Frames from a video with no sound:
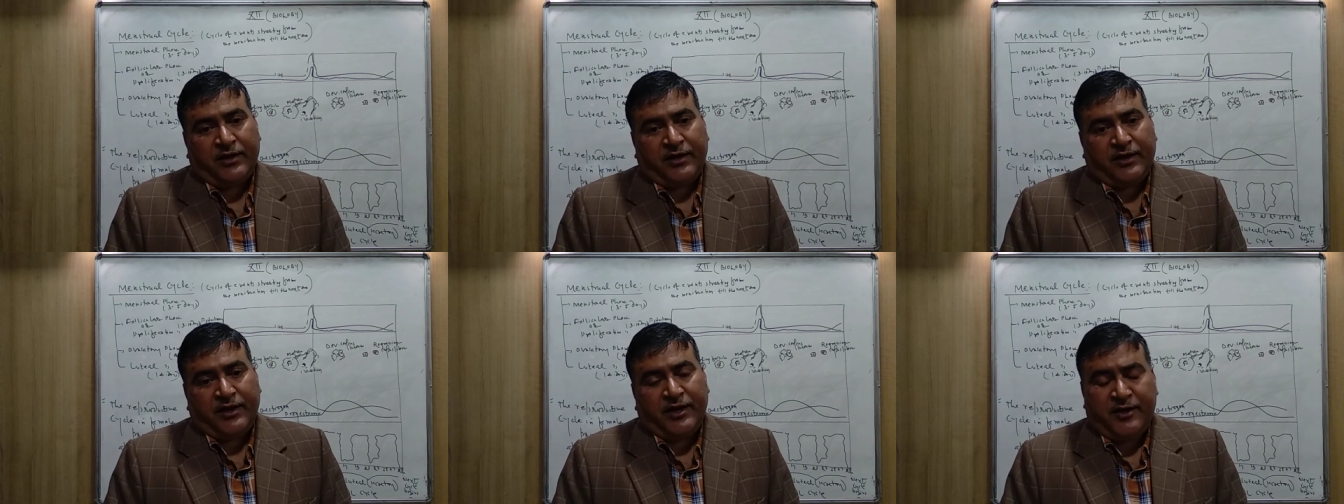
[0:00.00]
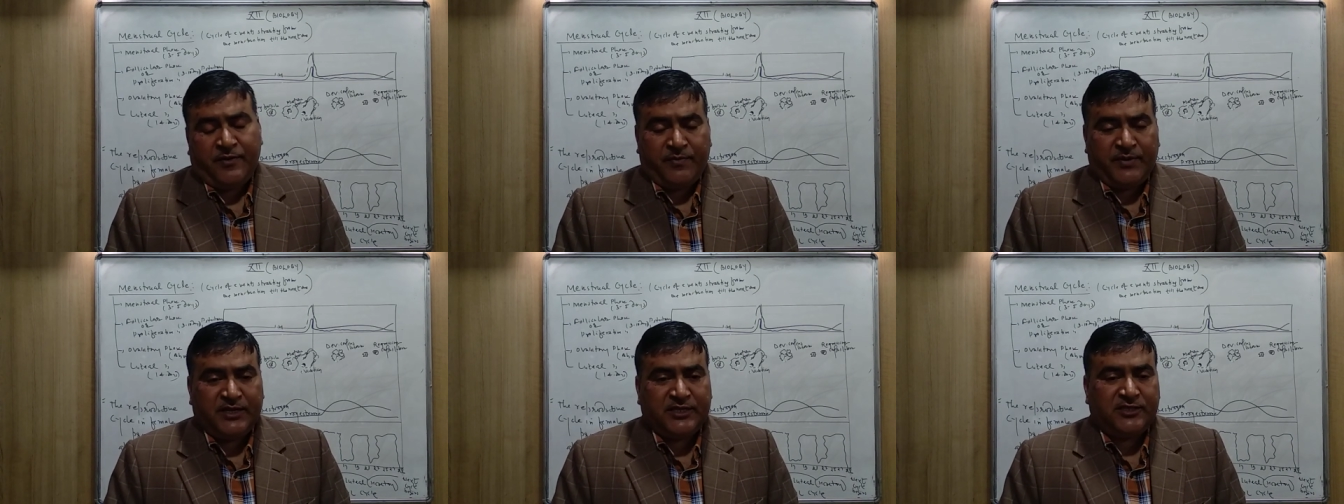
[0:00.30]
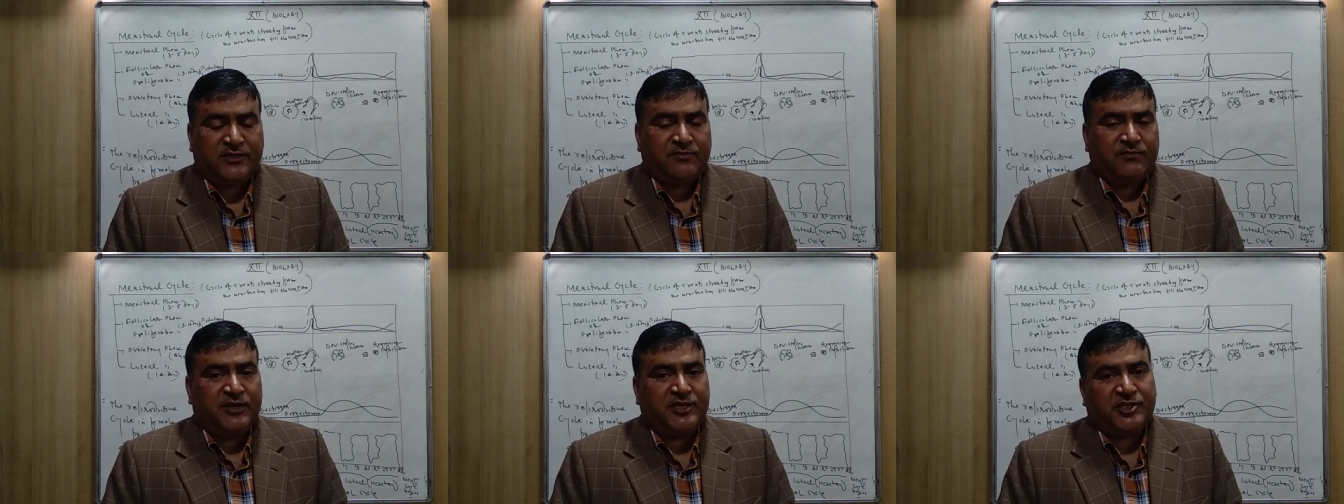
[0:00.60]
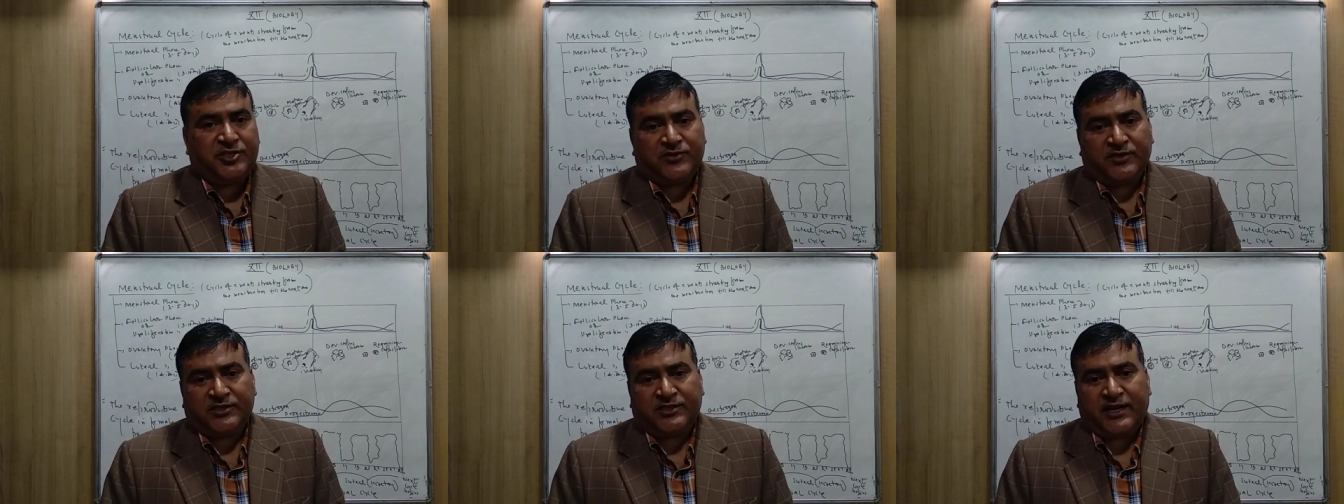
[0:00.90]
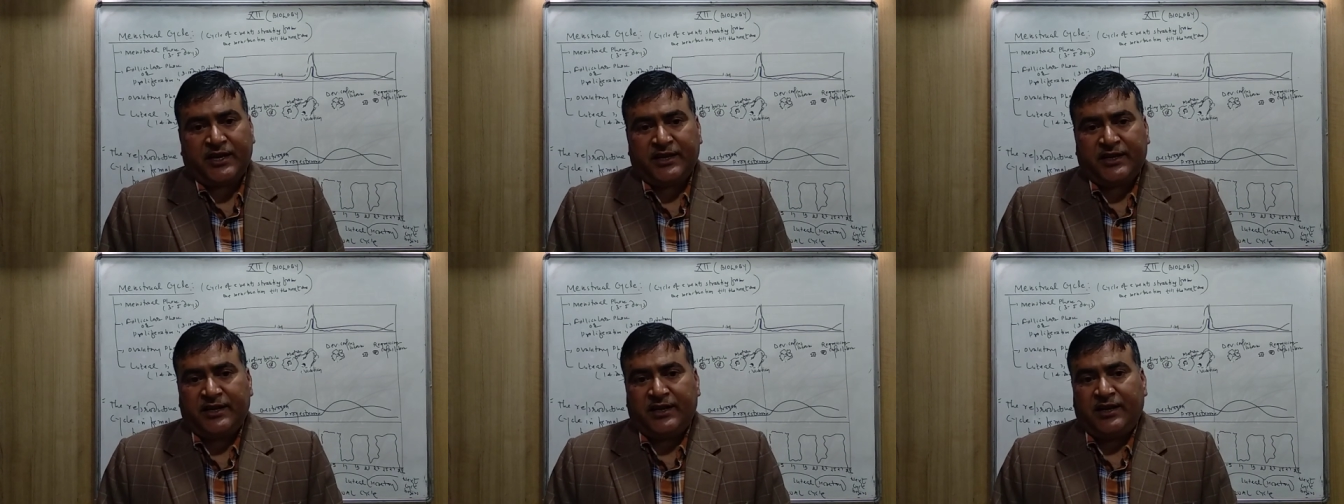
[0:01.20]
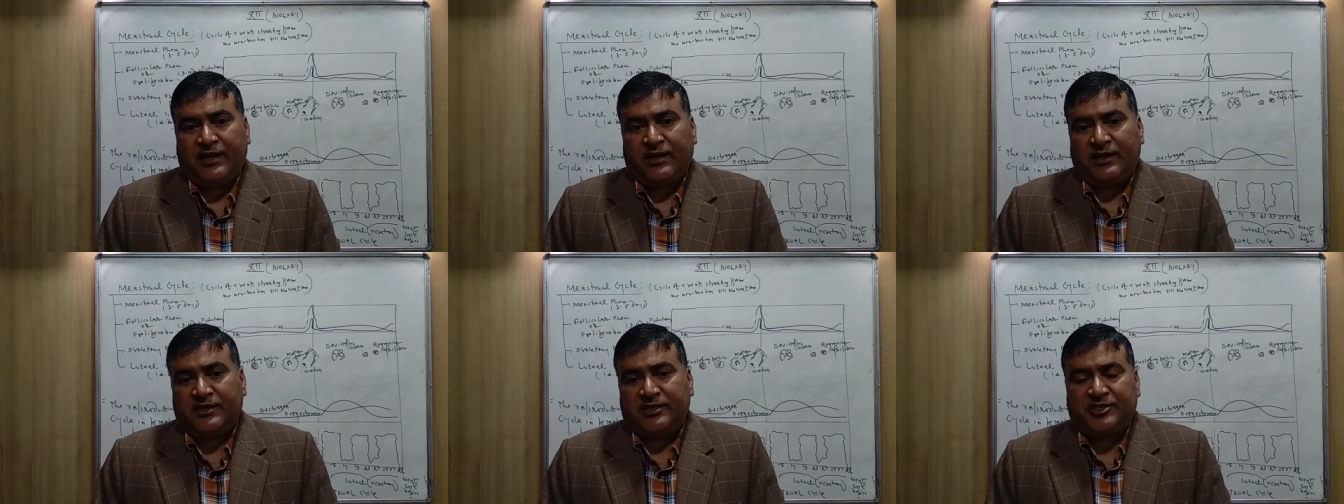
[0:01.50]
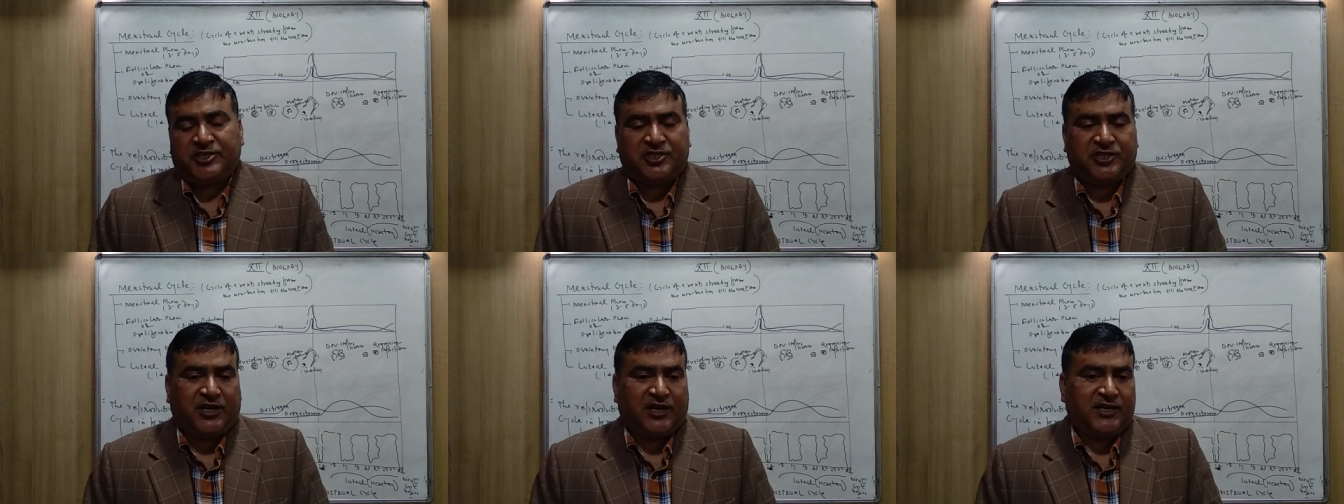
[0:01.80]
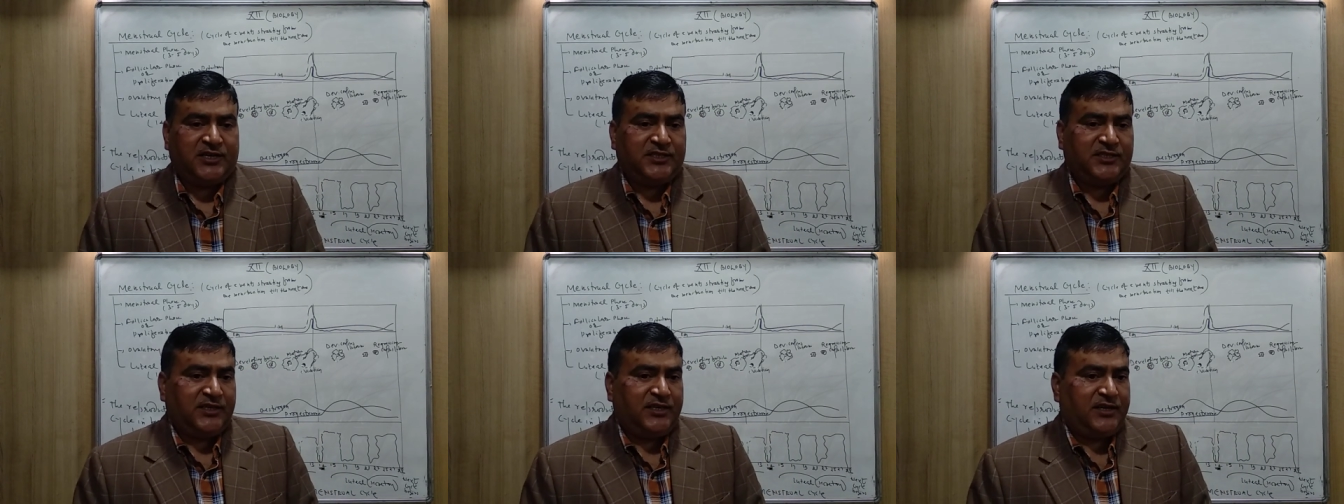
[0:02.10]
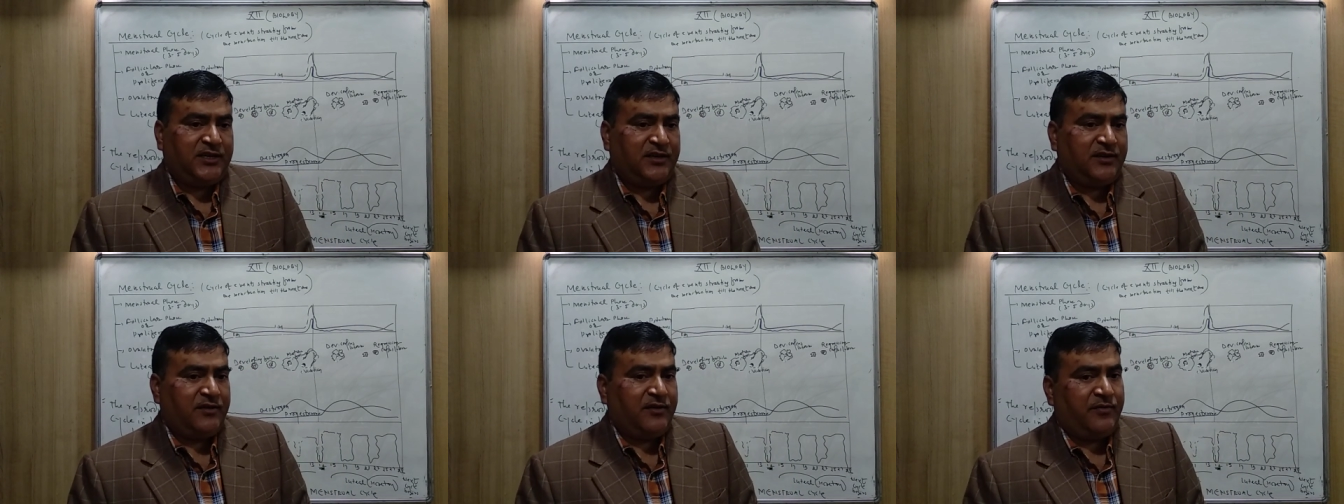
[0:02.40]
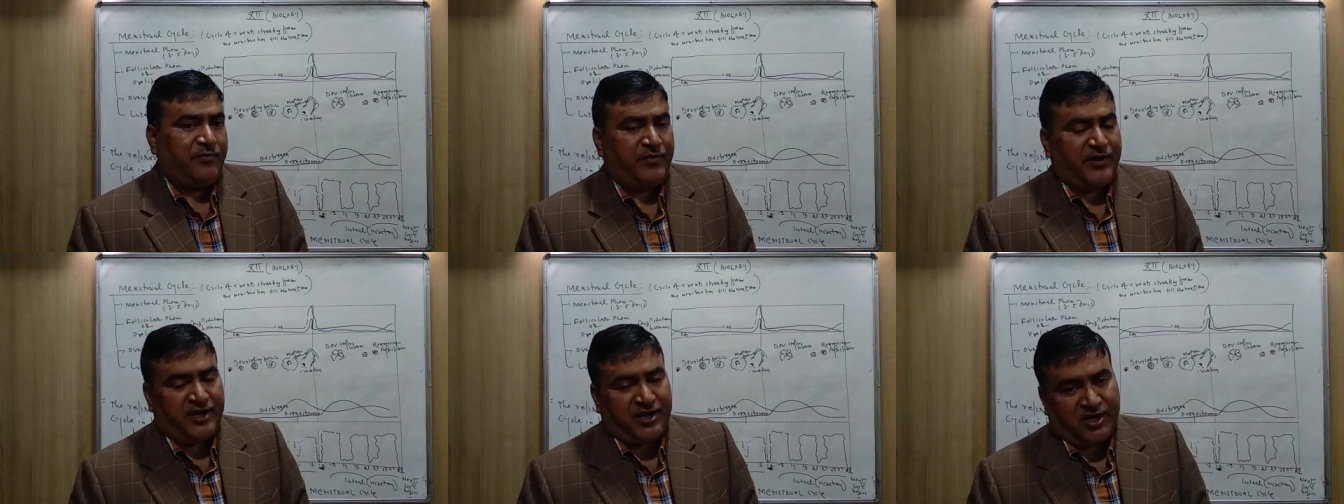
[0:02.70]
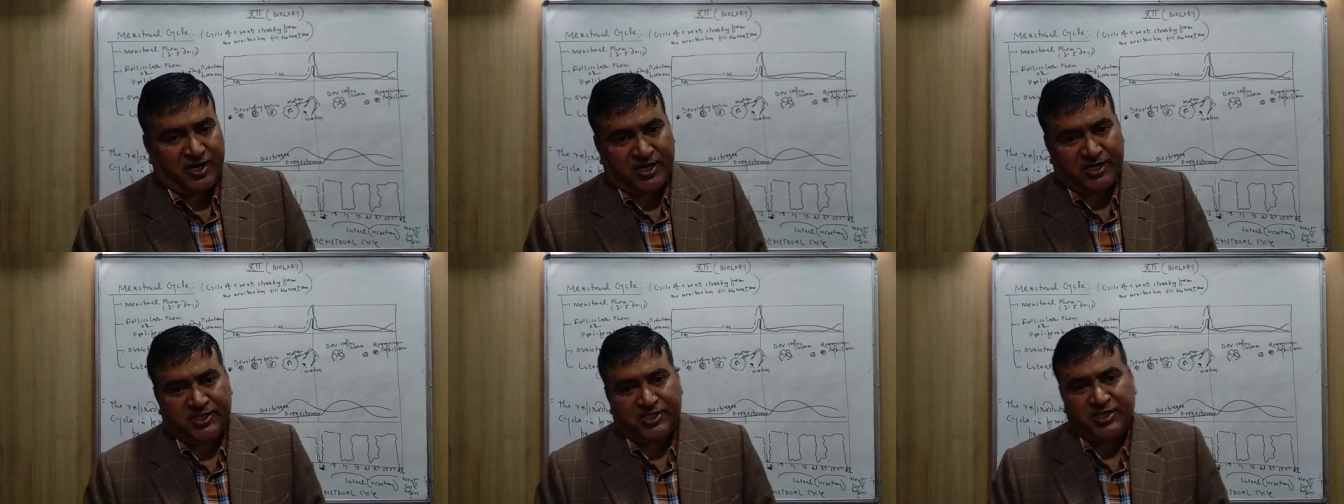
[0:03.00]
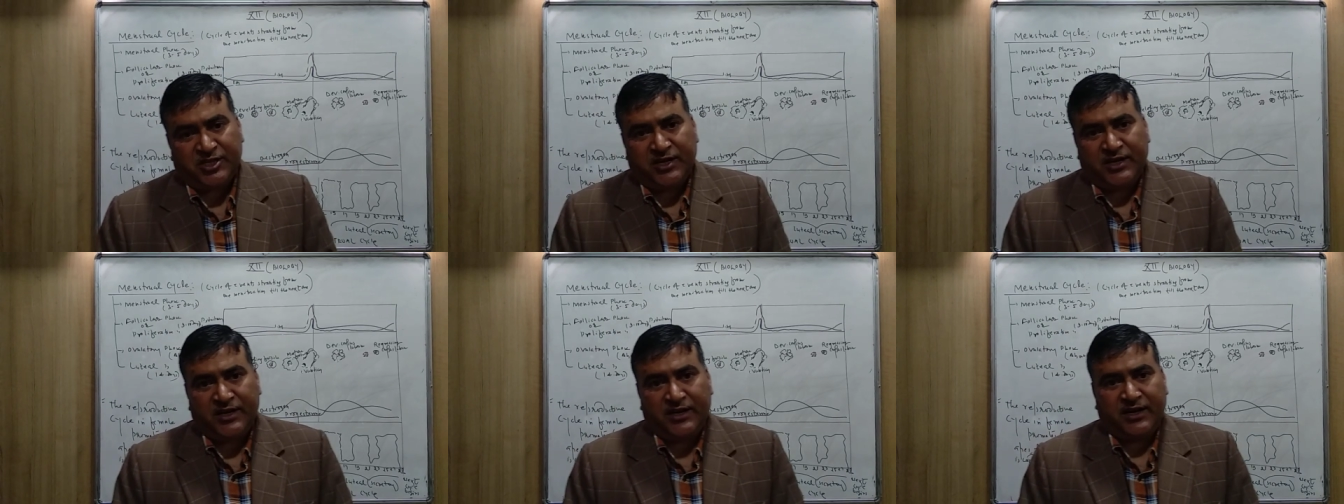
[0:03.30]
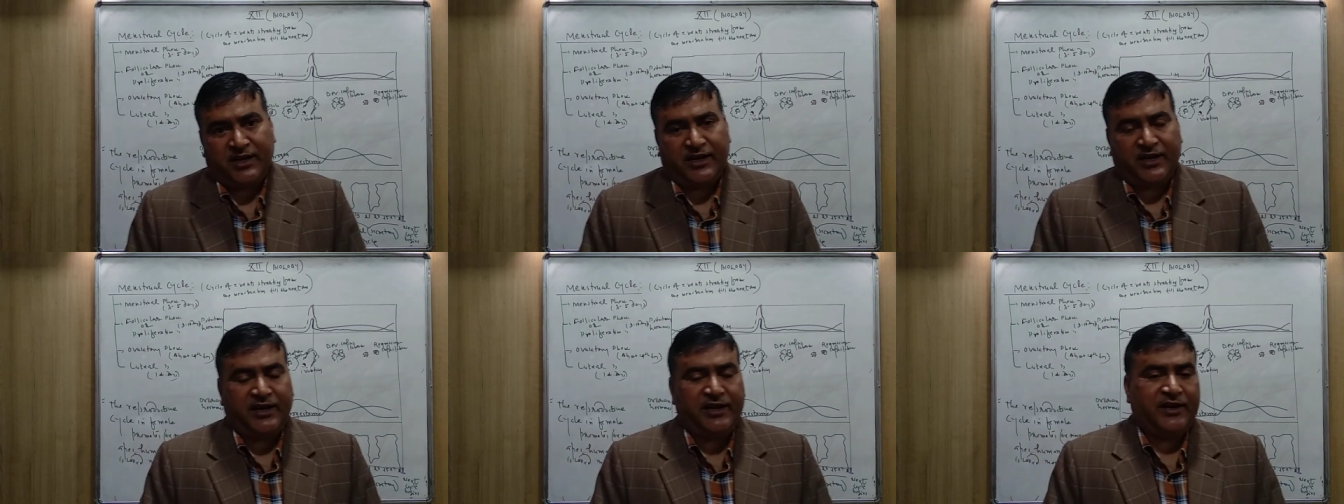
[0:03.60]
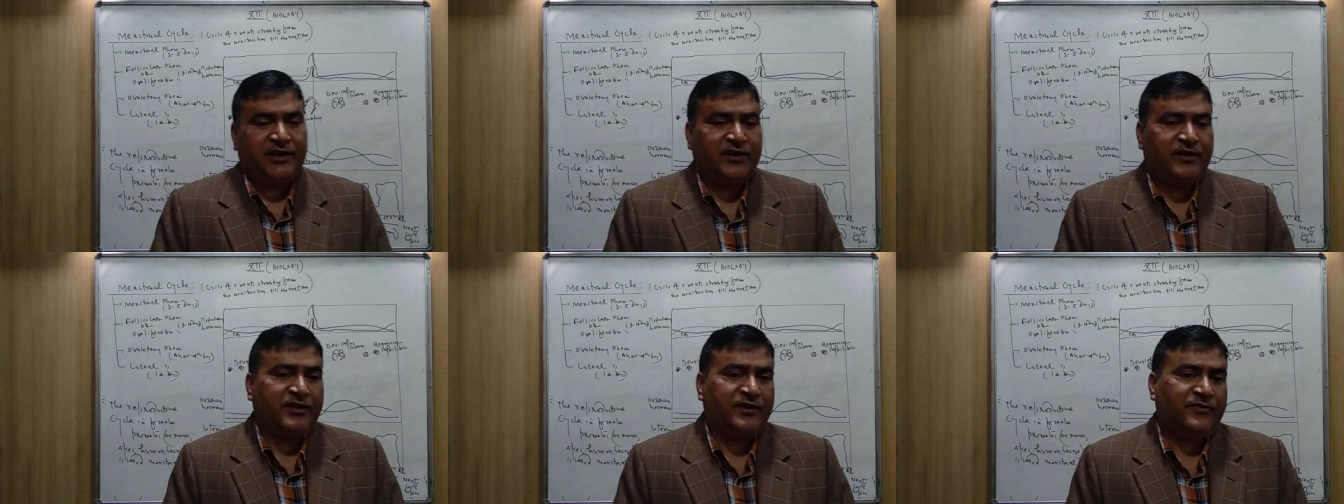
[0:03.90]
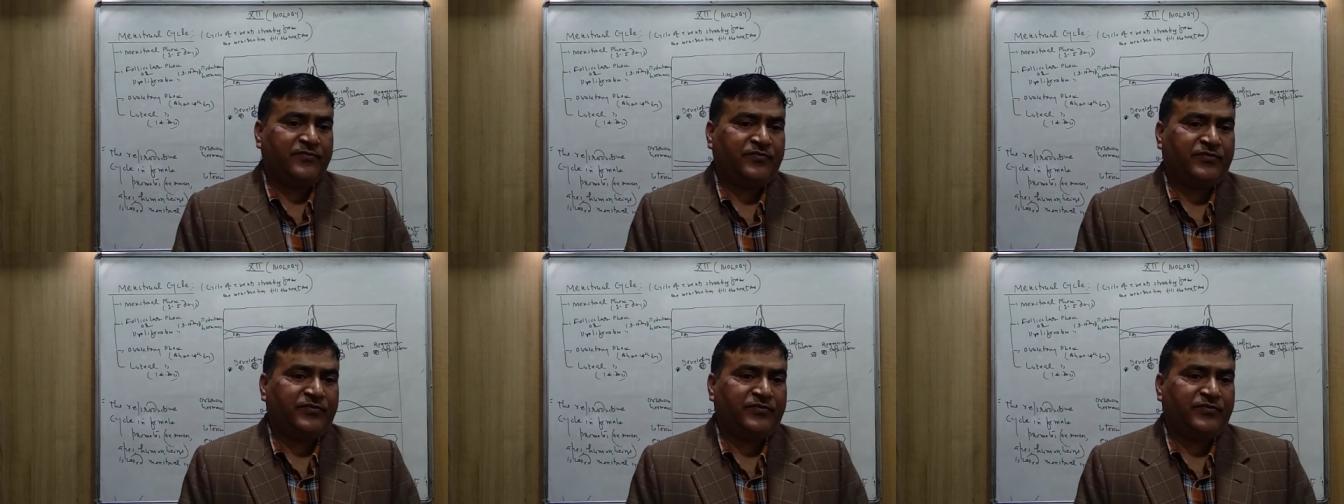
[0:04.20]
It means menstrual cycle starts in menarche and